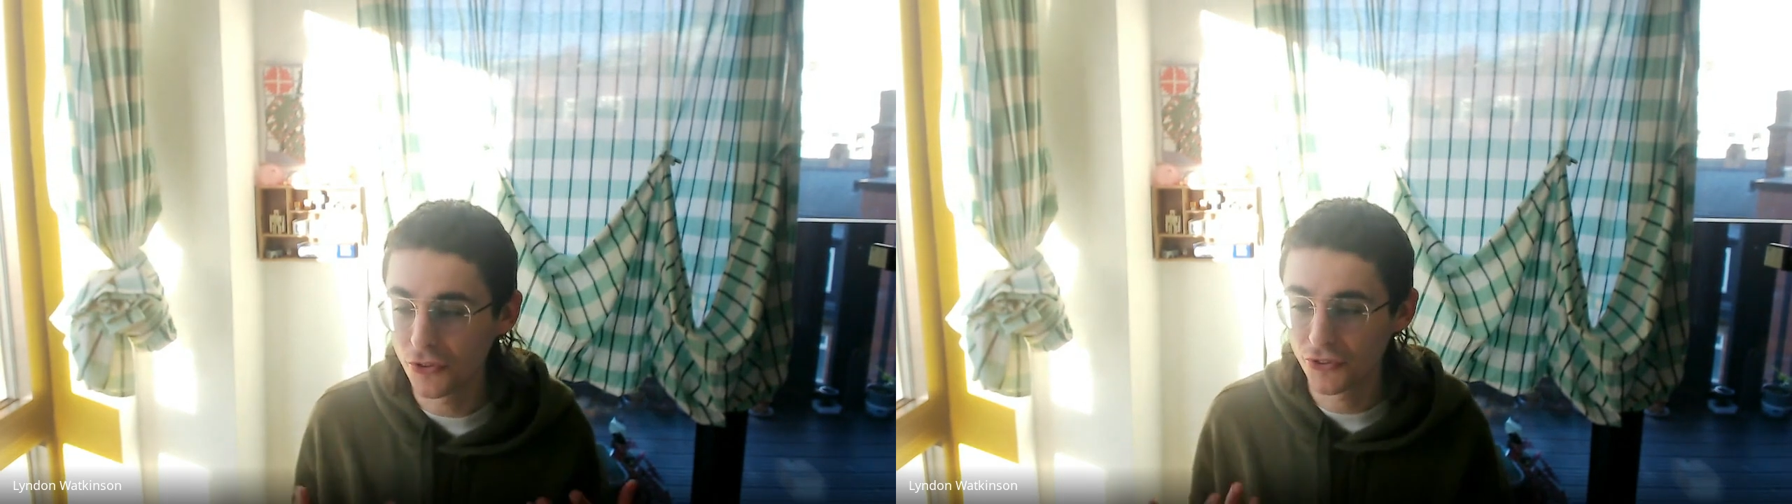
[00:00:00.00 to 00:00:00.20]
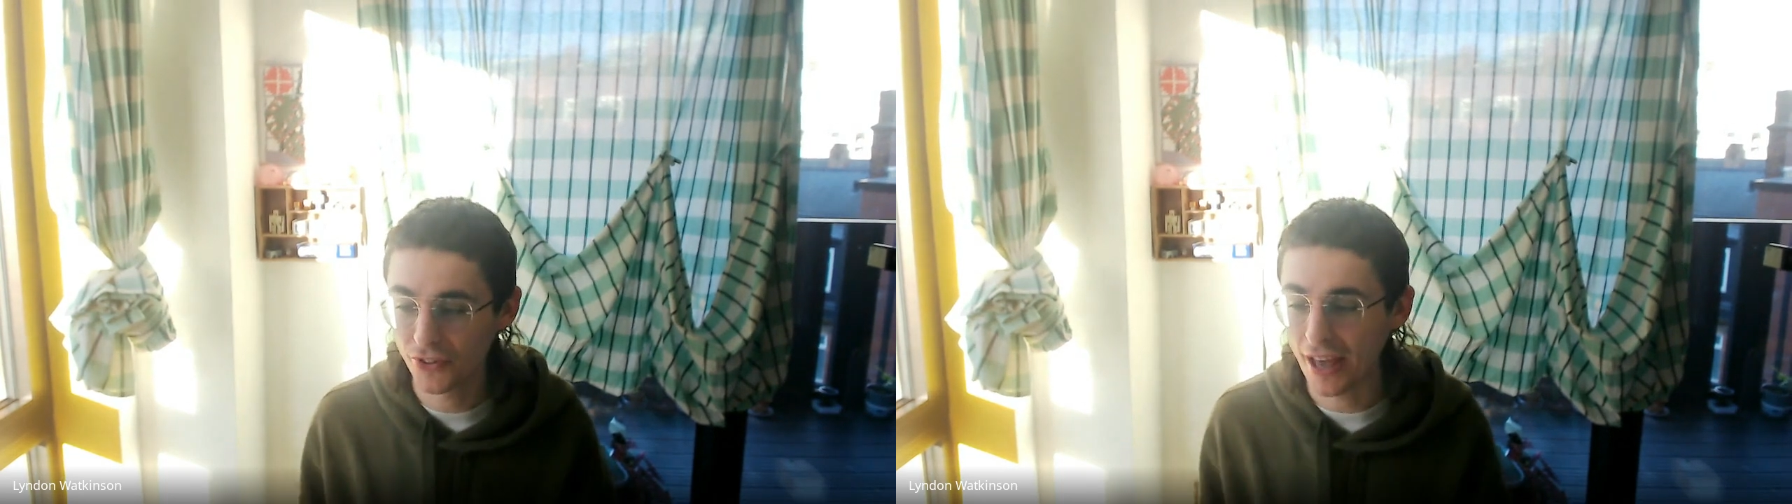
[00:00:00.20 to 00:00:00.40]

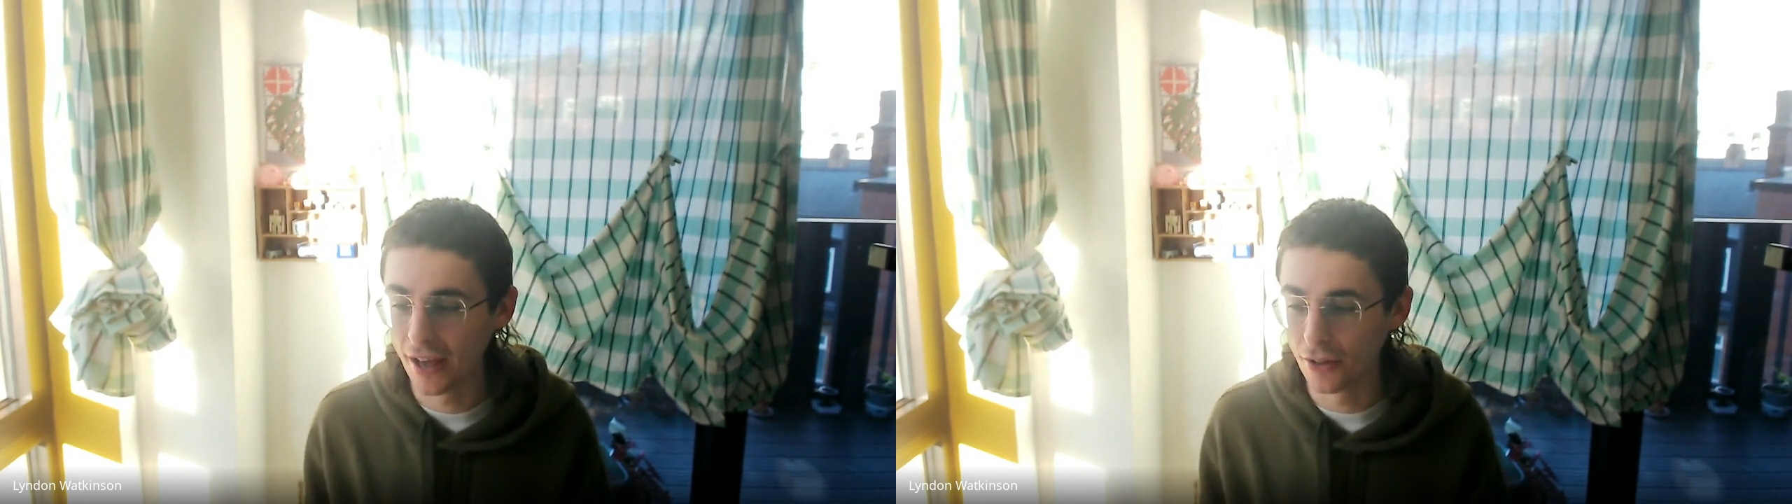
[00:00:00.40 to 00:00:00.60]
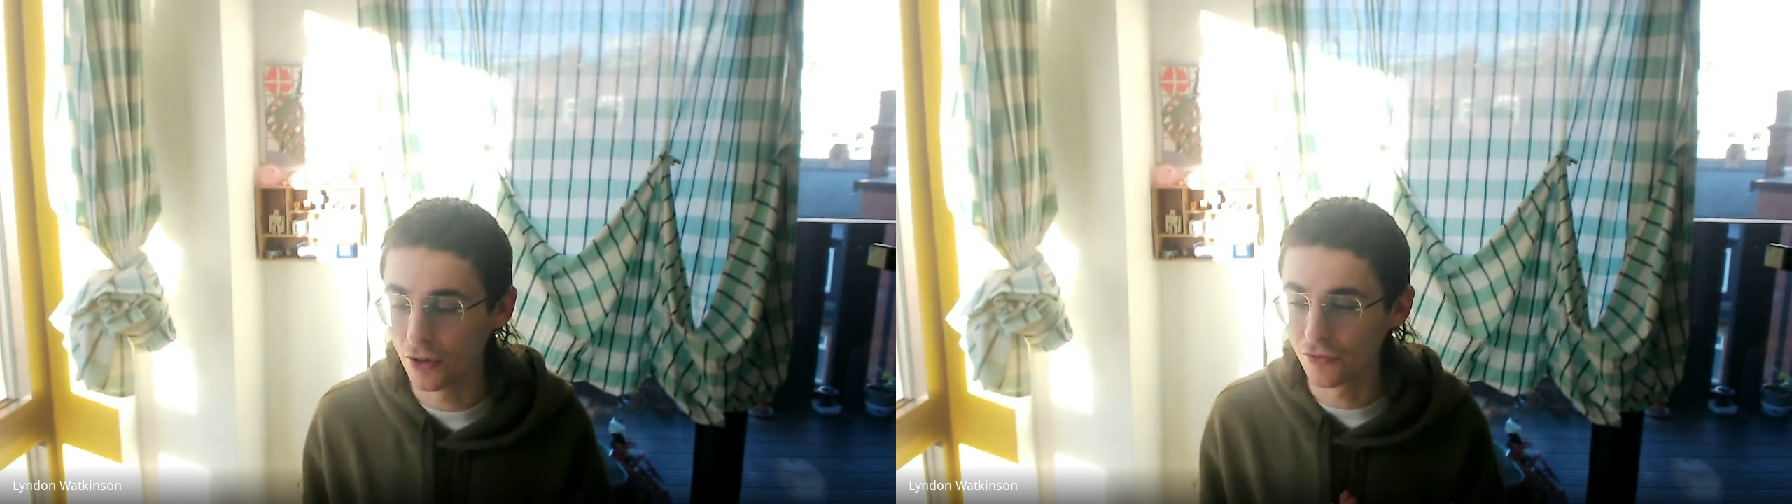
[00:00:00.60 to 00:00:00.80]

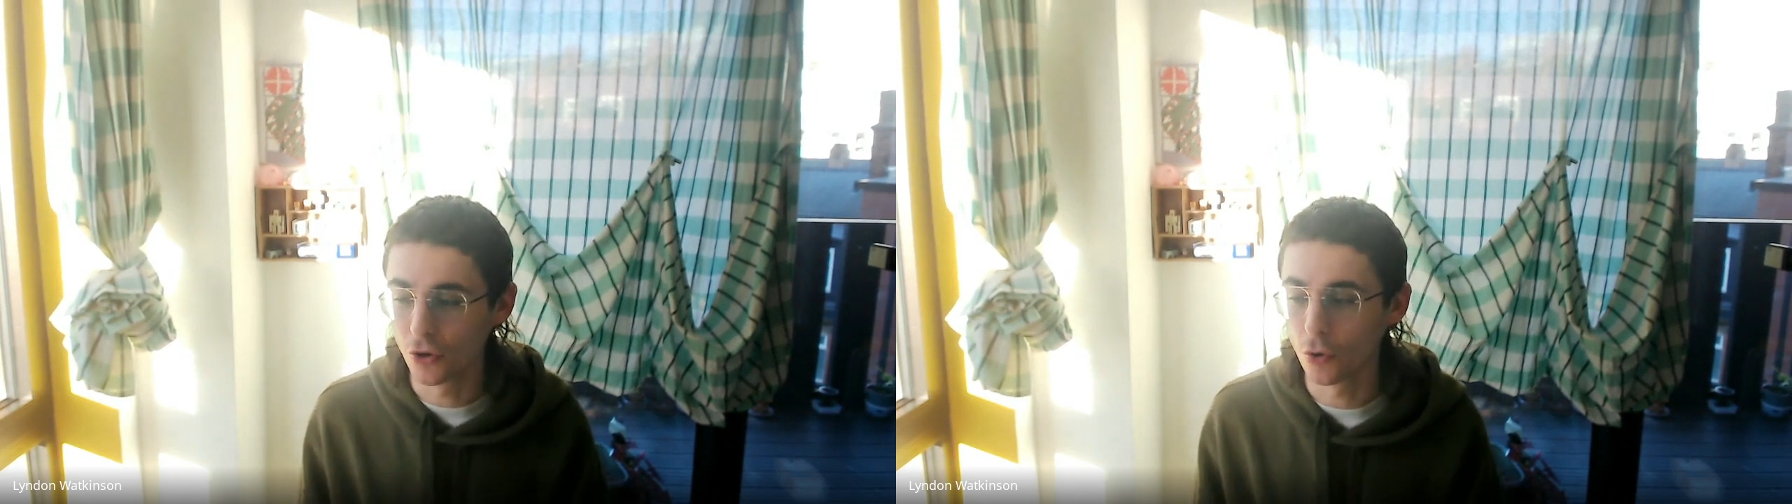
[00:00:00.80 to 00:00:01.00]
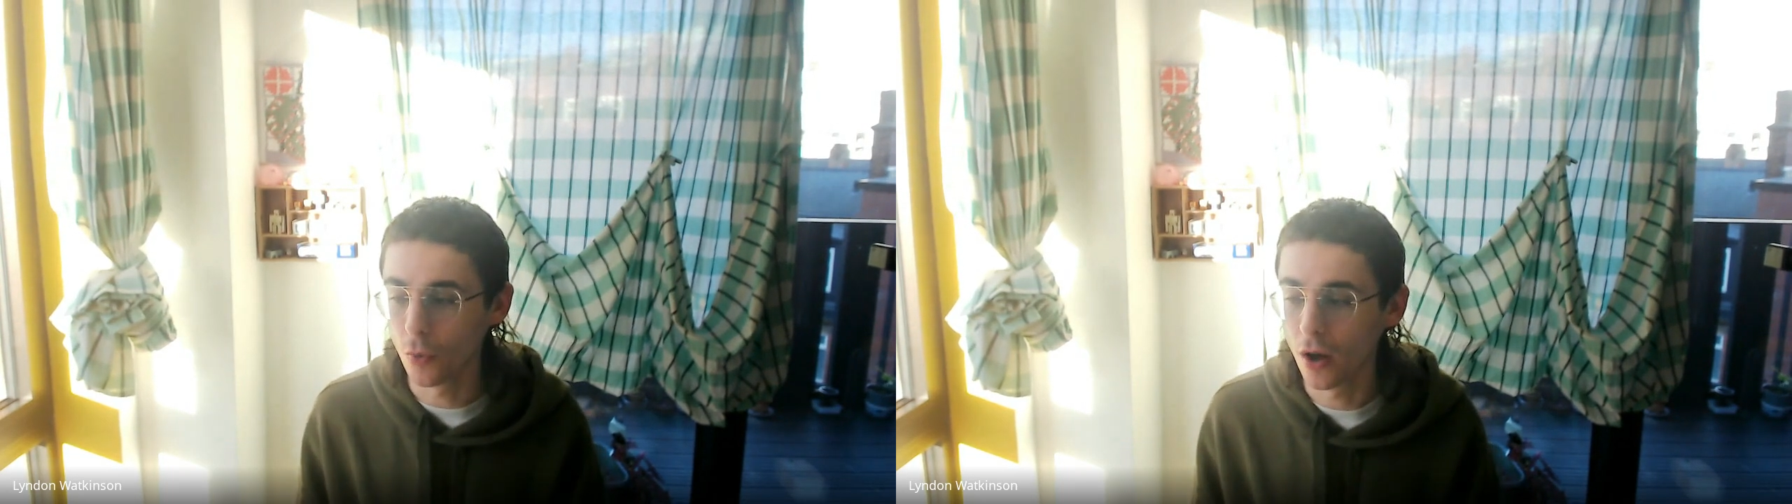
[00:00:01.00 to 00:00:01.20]
scale of
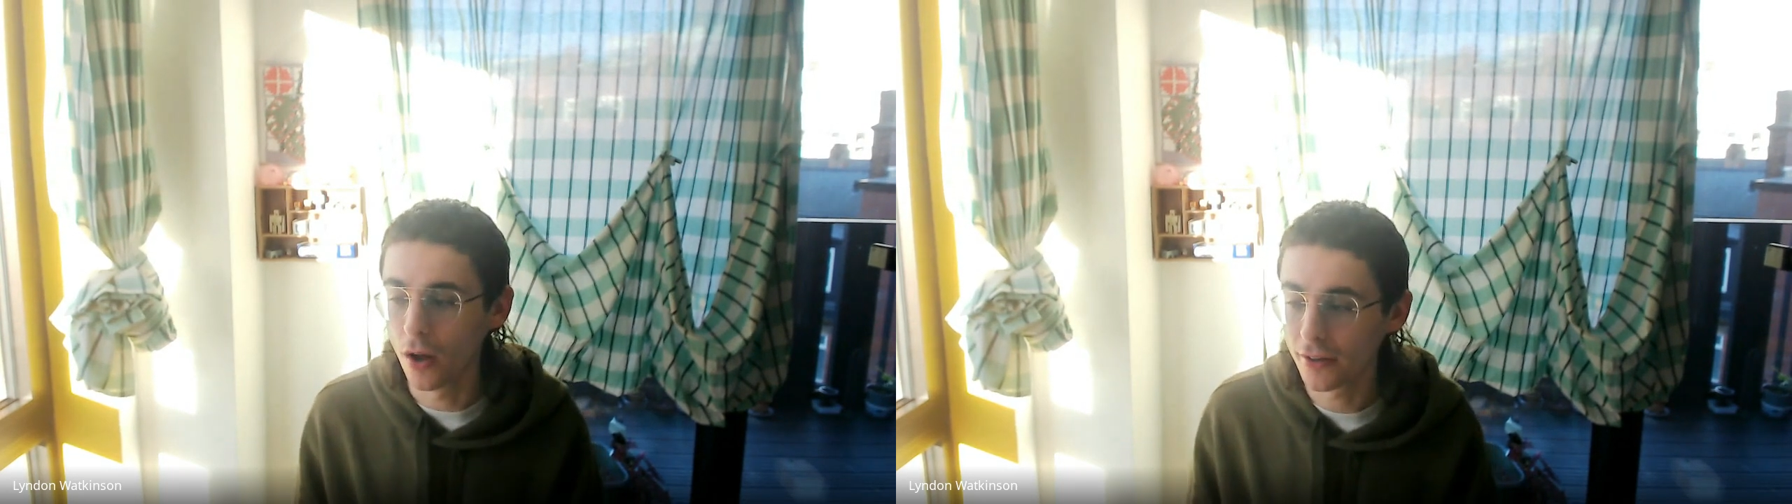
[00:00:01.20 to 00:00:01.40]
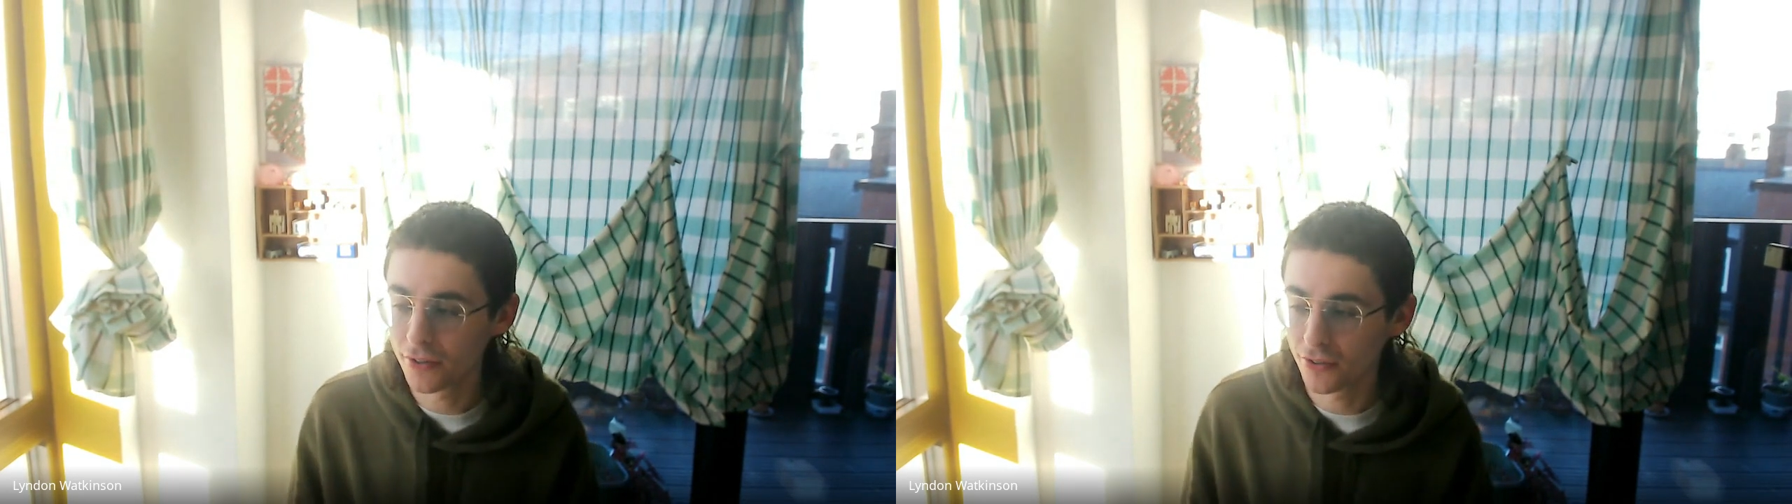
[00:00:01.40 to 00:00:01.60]
your
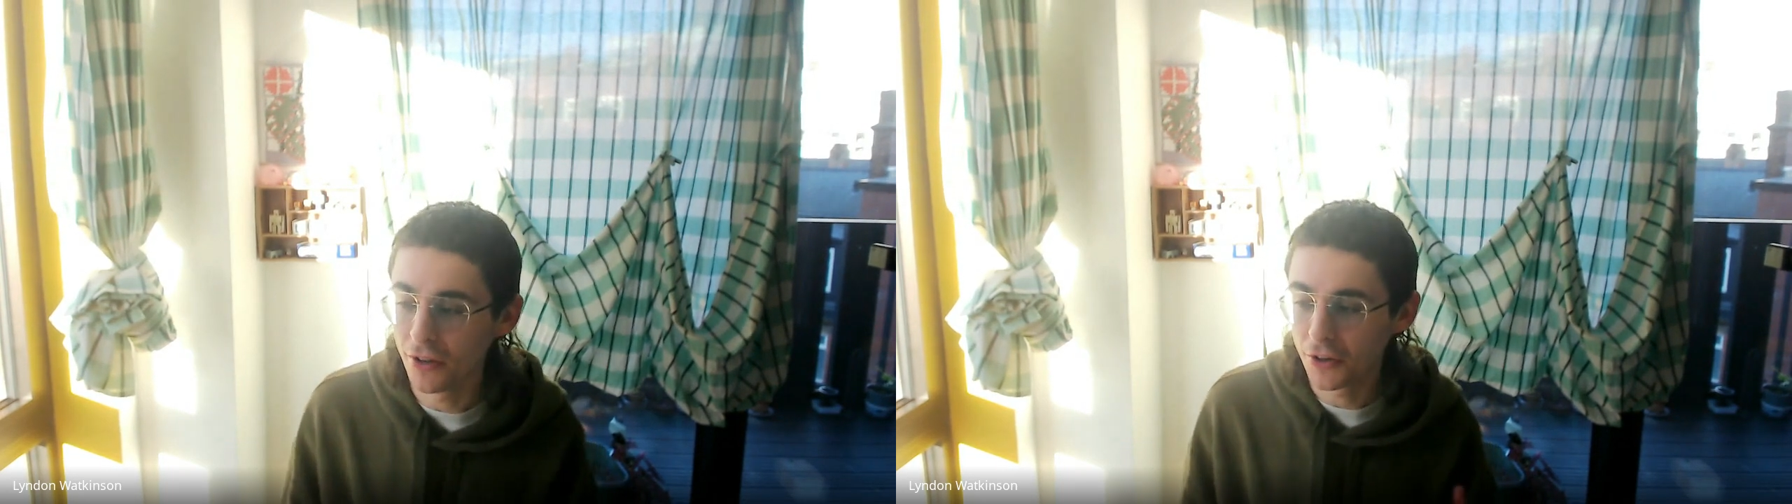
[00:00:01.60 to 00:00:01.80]
works